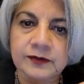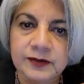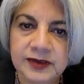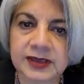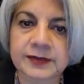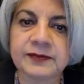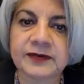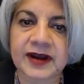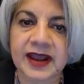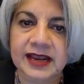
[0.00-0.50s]

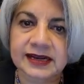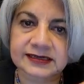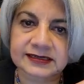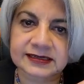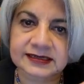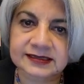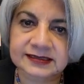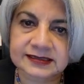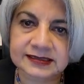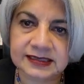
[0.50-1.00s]
we
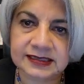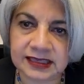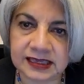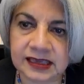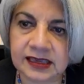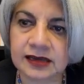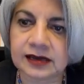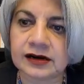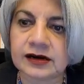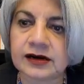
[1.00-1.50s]
practice
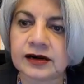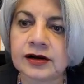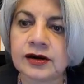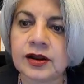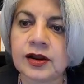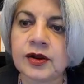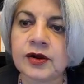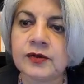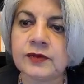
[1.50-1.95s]
here,